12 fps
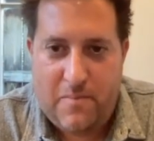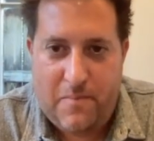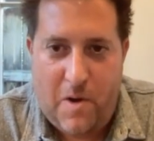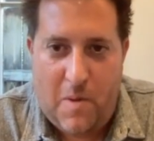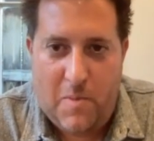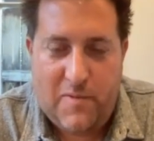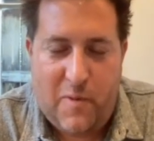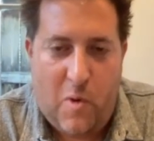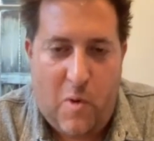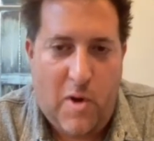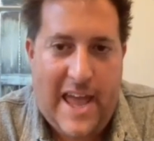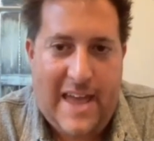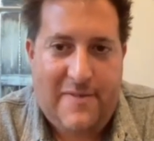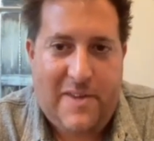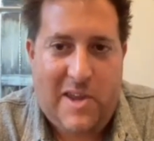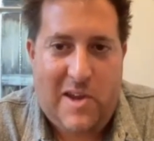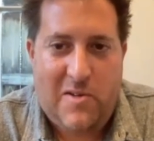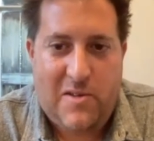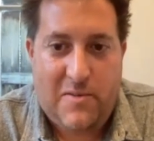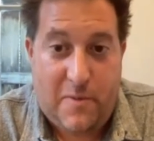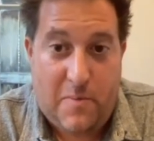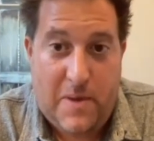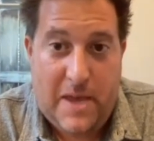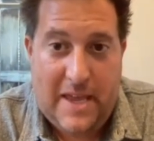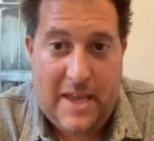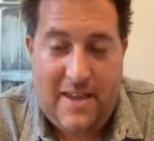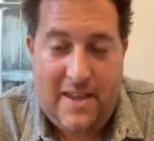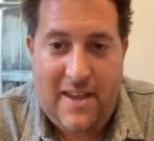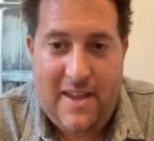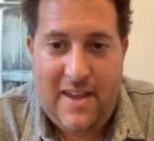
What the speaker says: almost 4.5 years for me.